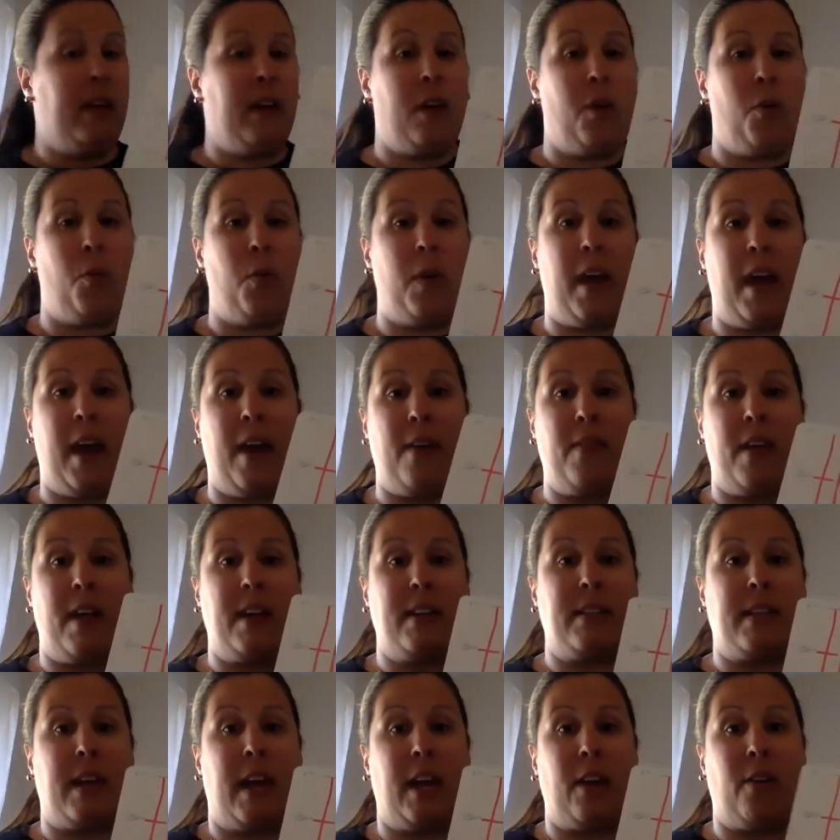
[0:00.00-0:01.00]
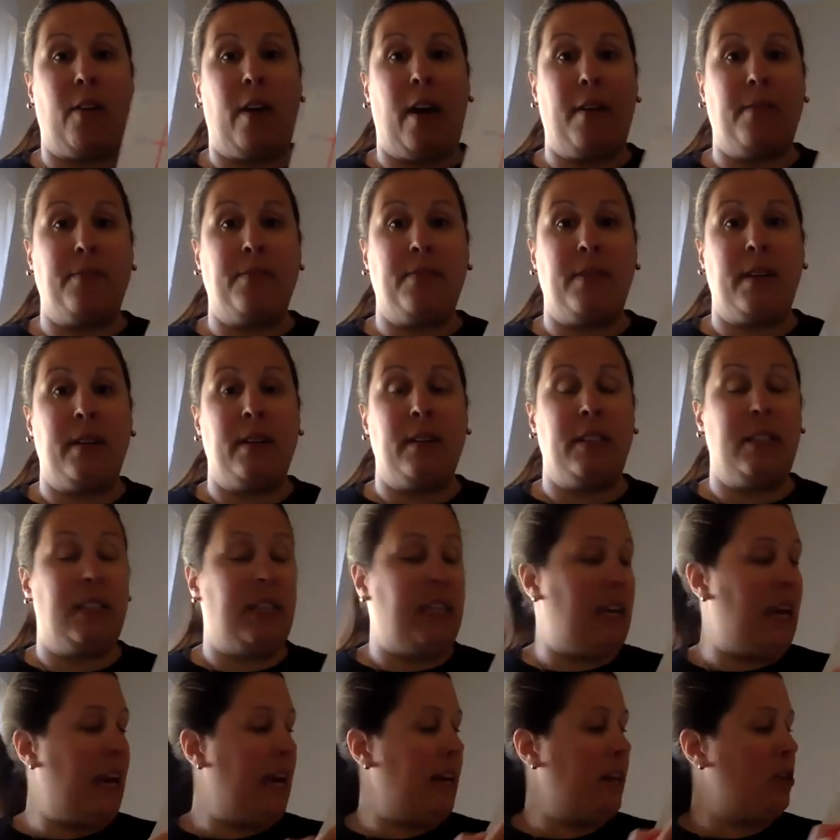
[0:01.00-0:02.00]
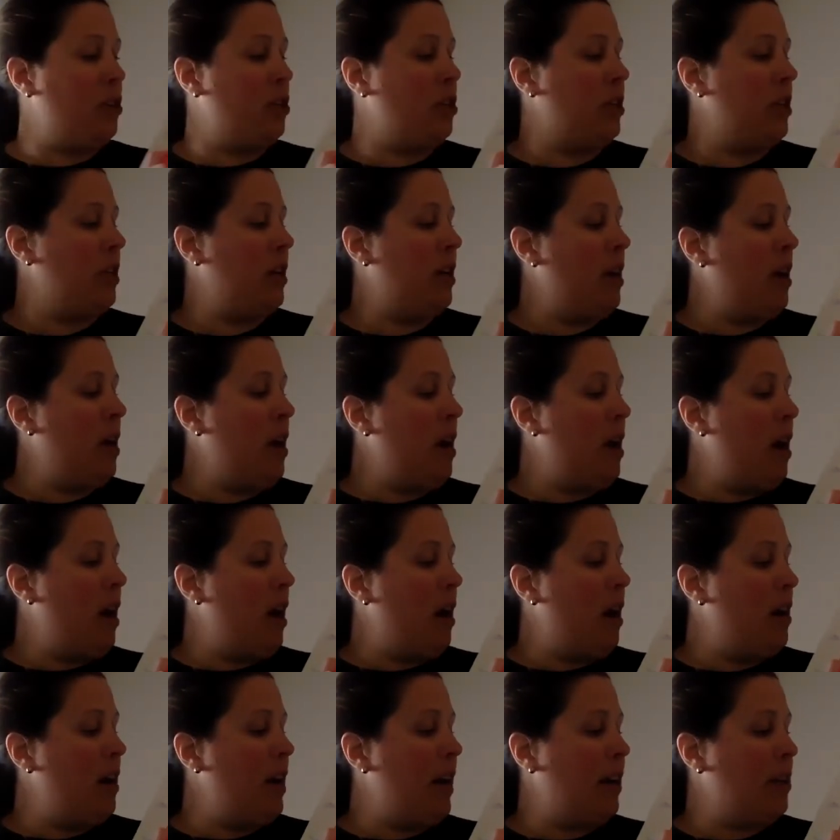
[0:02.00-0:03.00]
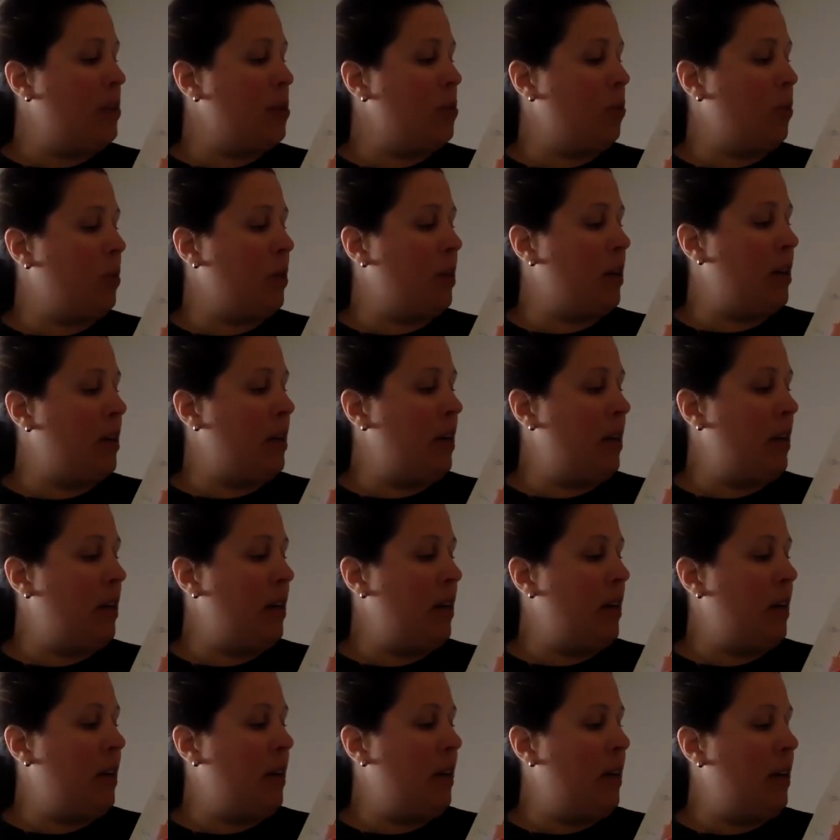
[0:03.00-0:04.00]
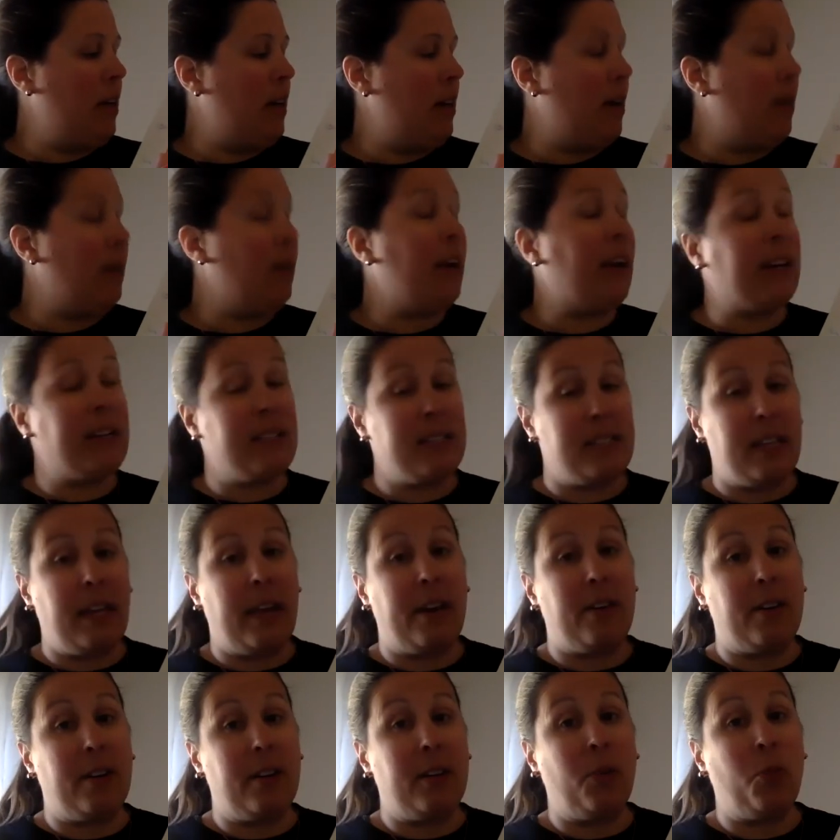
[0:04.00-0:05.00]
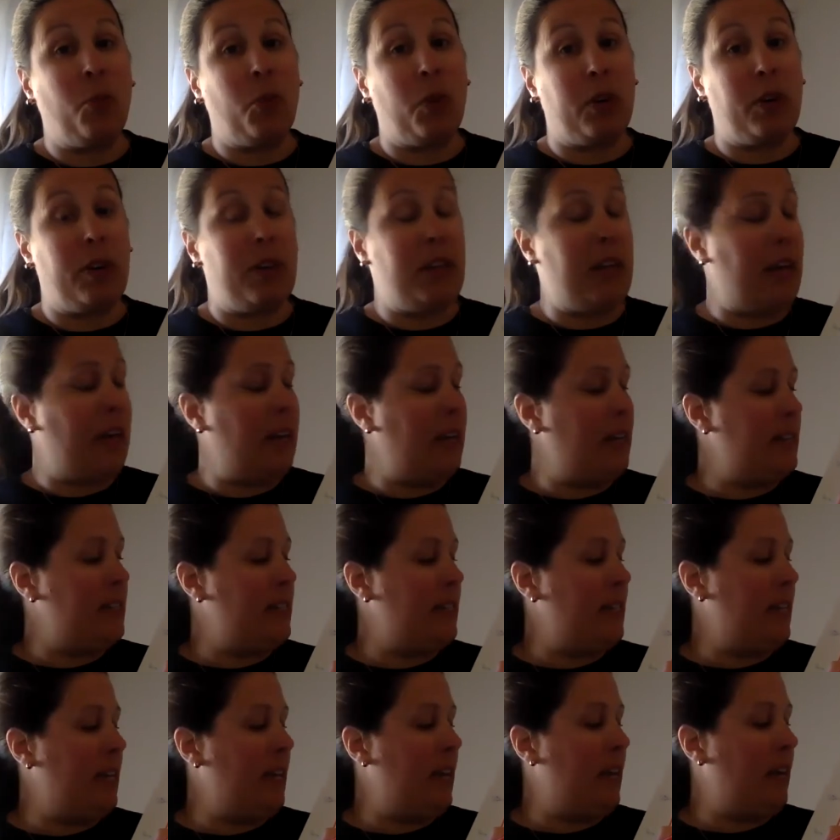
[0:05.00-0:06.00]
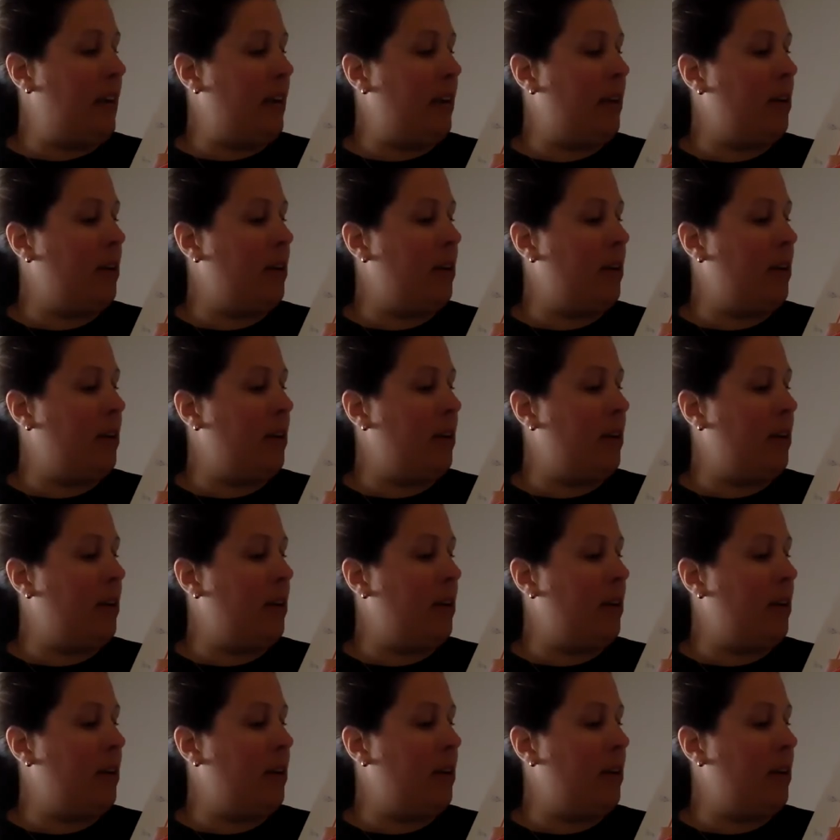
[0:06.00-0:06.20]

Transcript: We have that digraph, TH. Our next word, our next letter in the word then is an E.